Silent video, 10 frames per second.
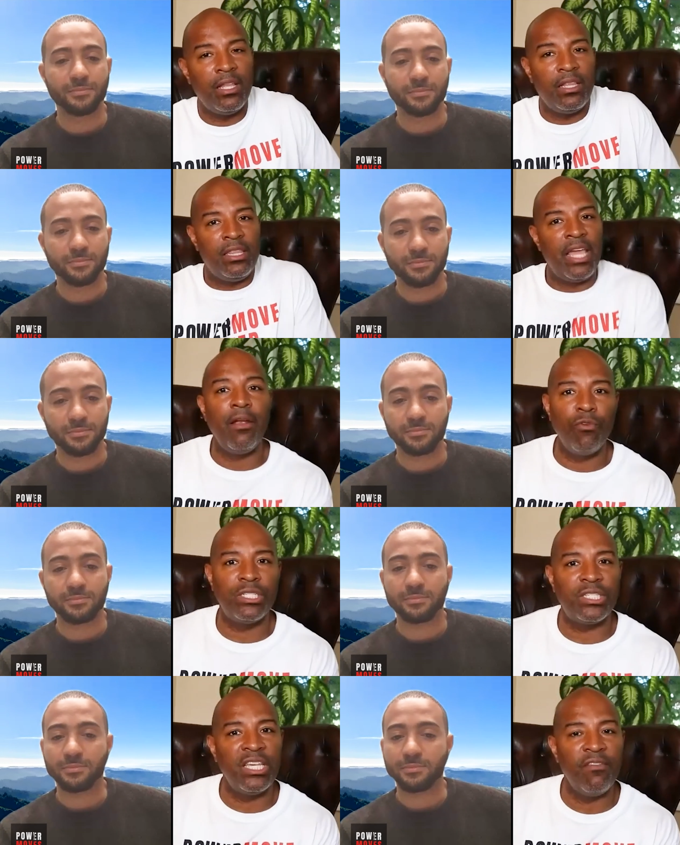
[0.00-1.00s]
Speaker 1: They
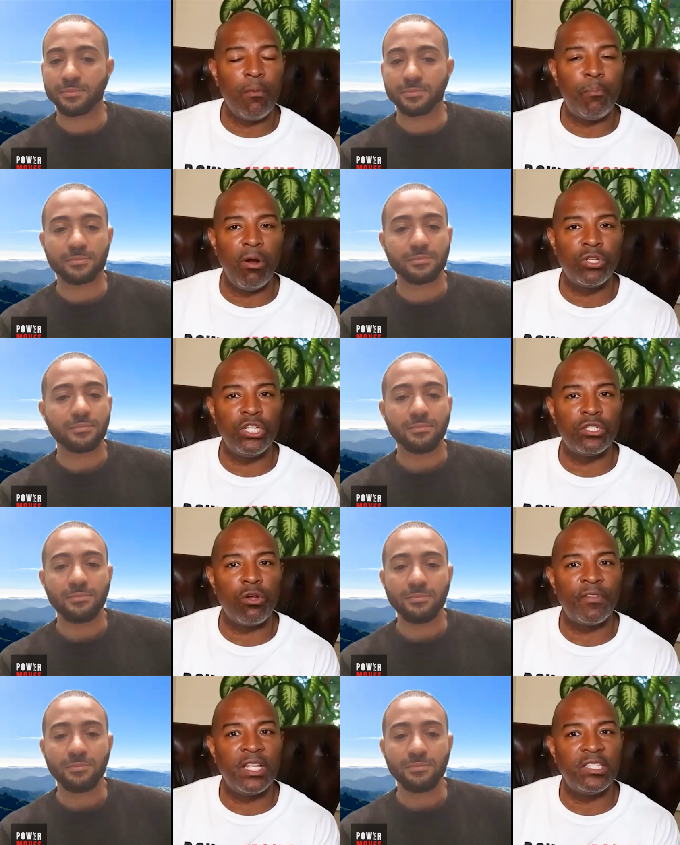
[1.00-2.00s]
receive a purchase
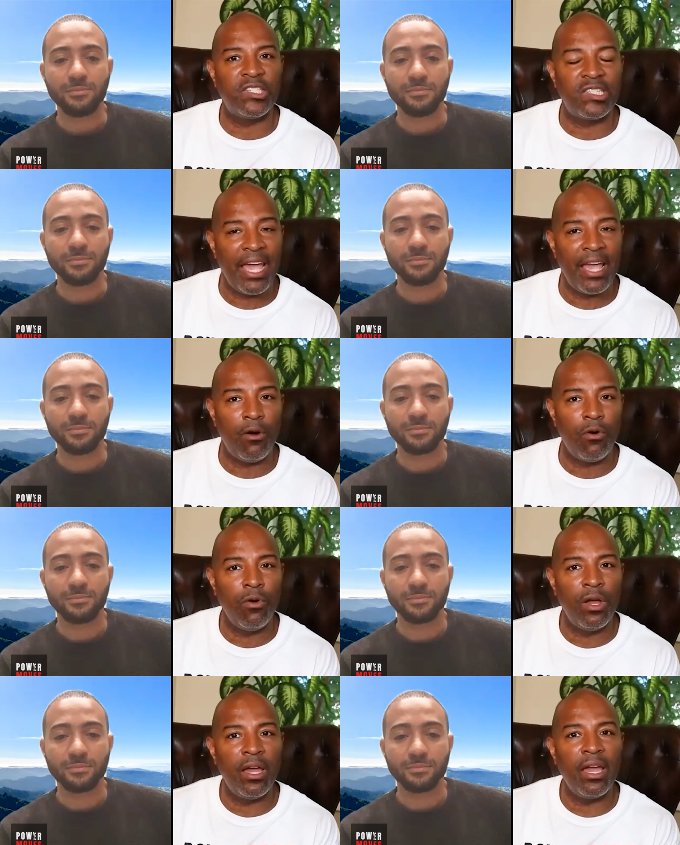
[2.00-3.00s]
off the sale,
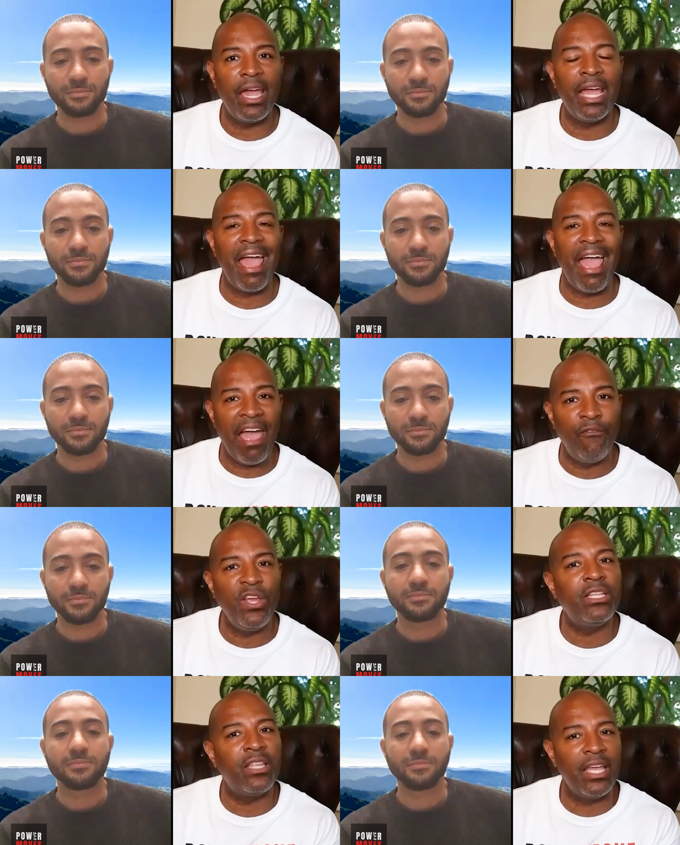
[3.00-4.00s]
and
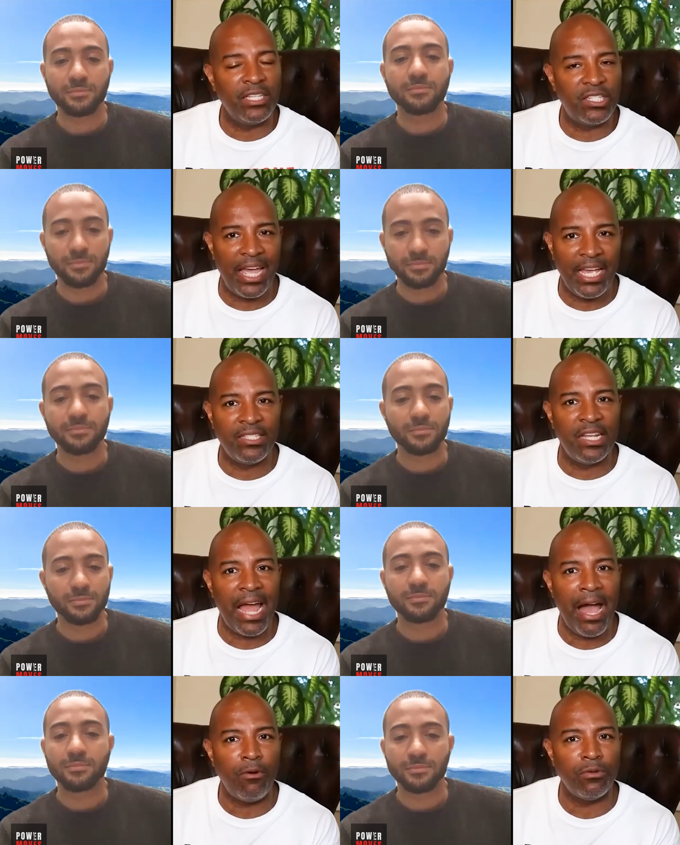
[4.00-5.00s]
everything stays
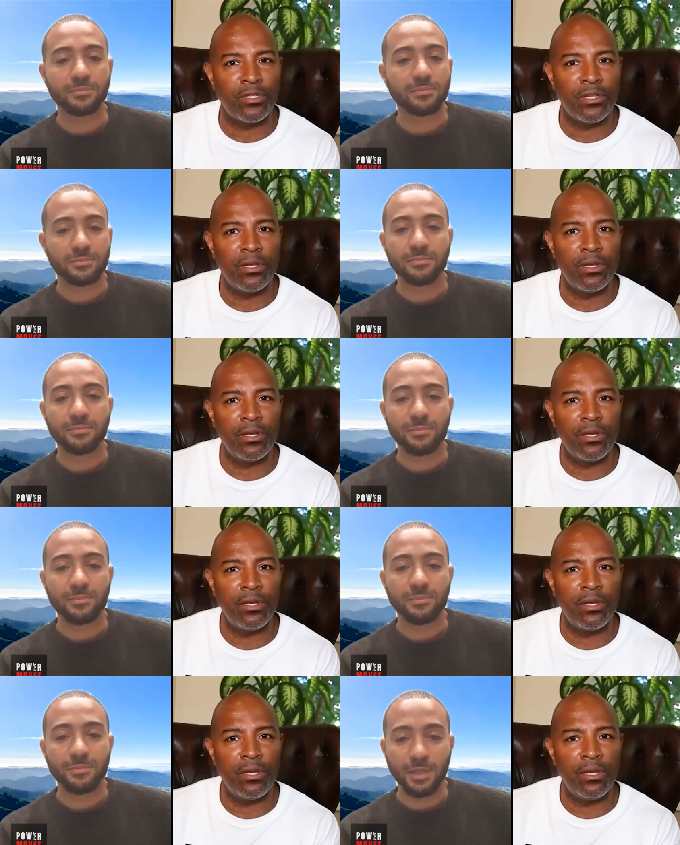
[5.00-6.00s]
in-house.
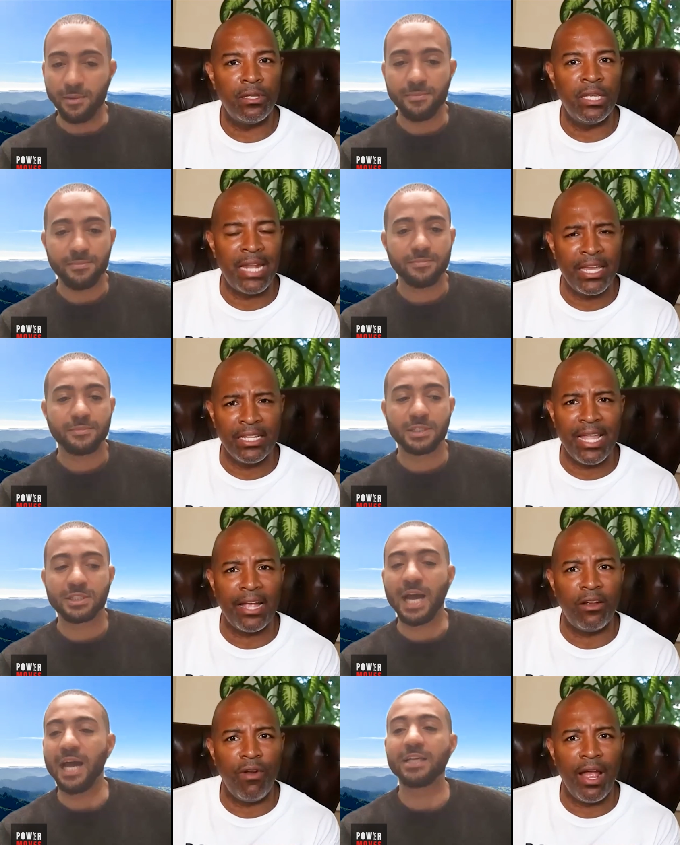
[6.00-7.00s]
Yeah.
Speaker 2: Did I get that
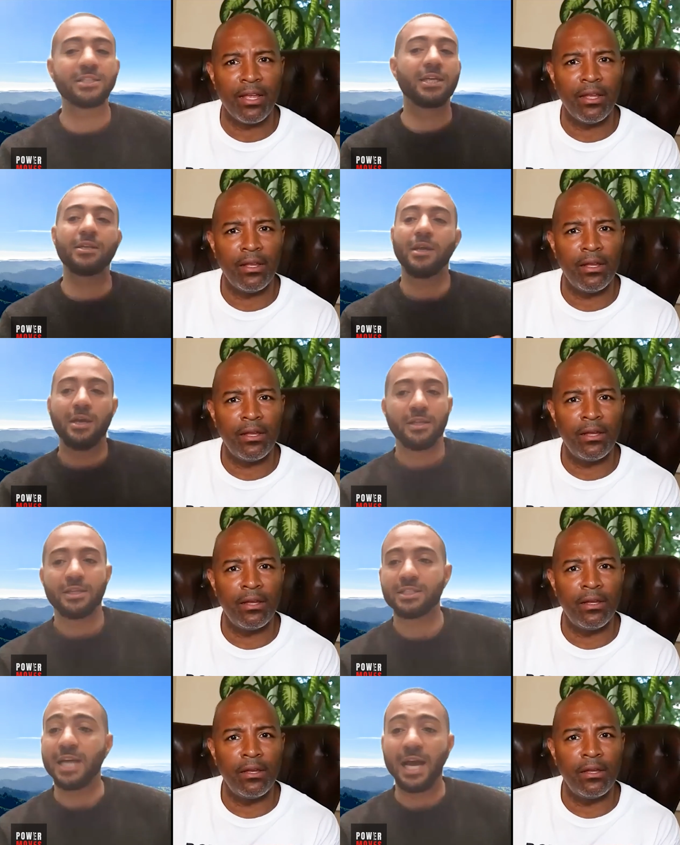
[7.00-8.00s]
correct? The
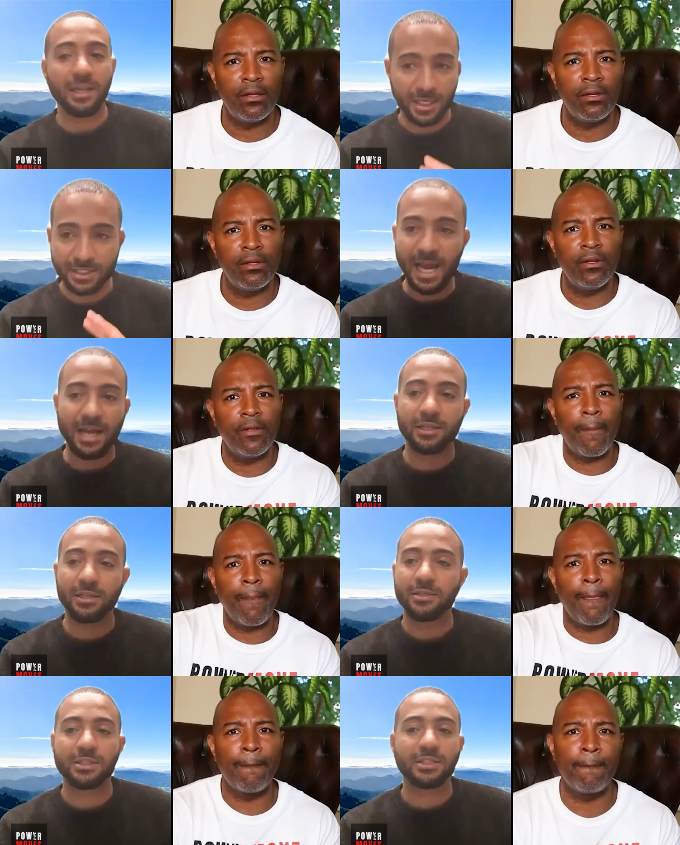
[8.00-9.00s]
style, exactly.
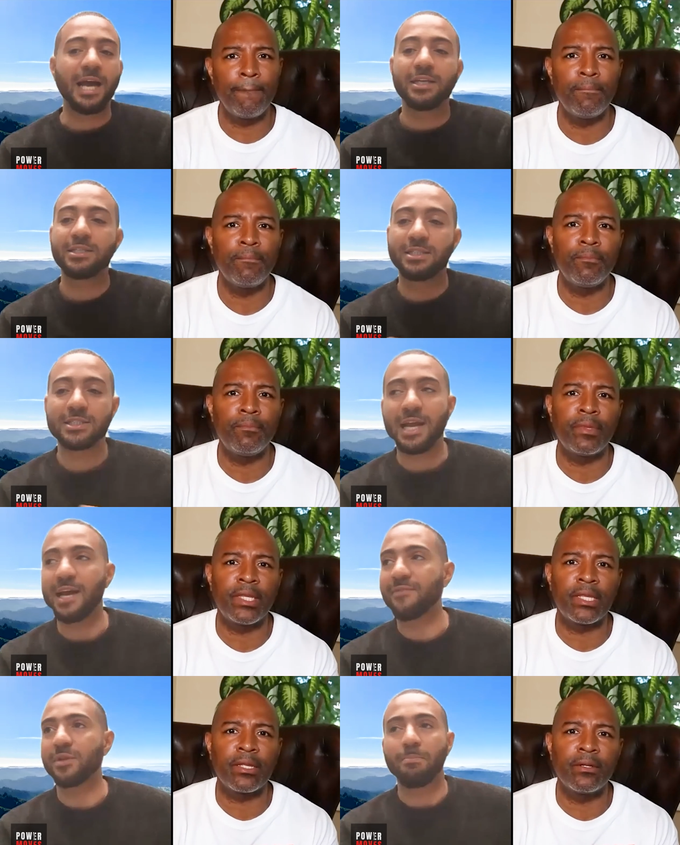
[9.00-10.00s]
The stylist does not
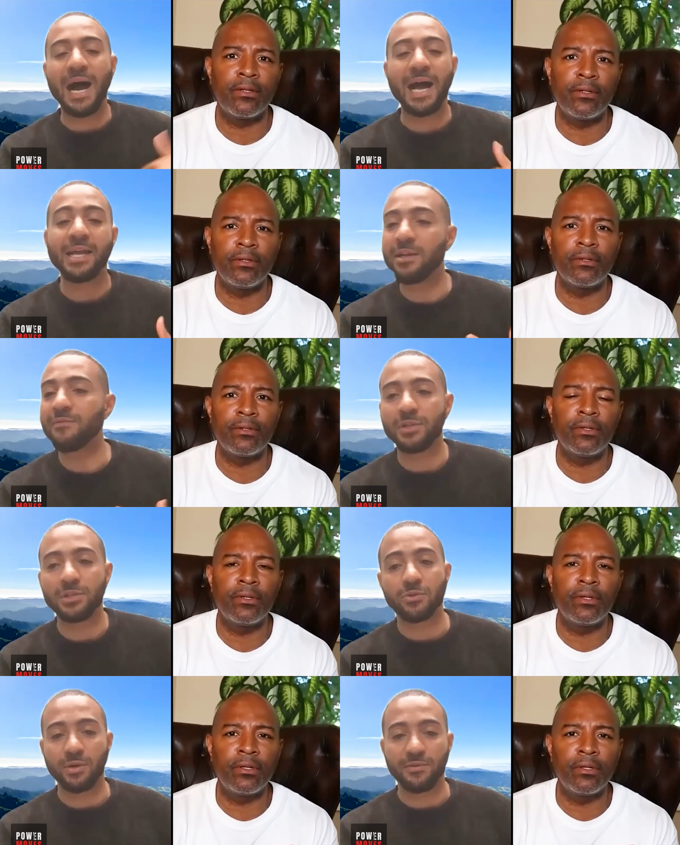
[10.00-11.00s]
have to buy
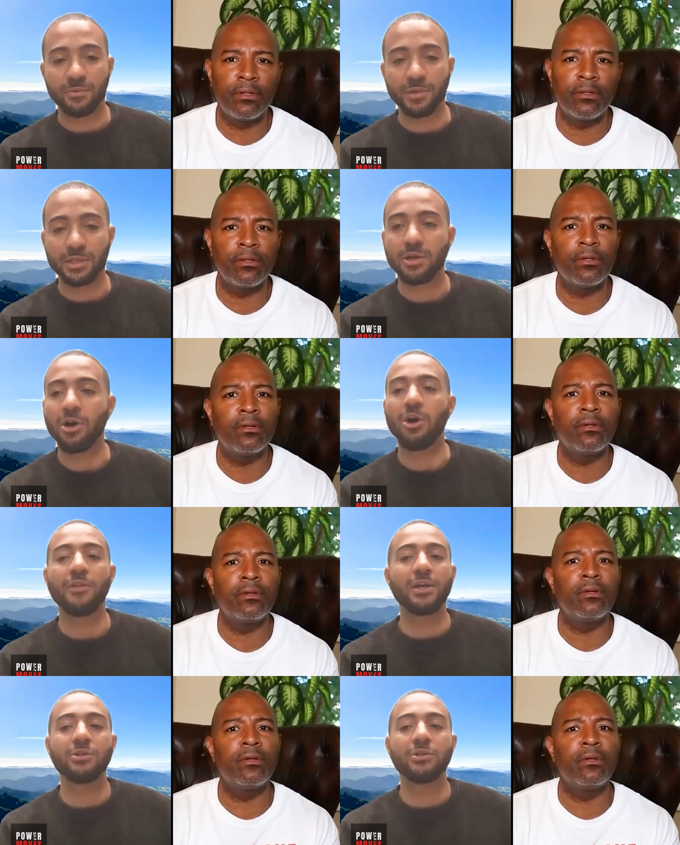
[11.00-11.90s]
inventory from us. All they do